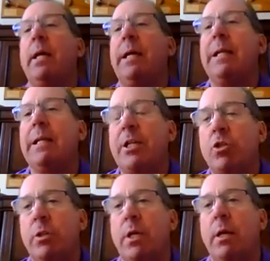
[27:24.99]

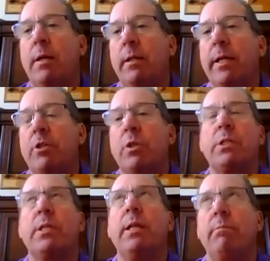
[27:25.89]

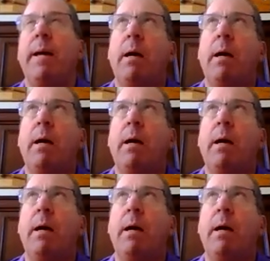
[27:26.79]
electricity,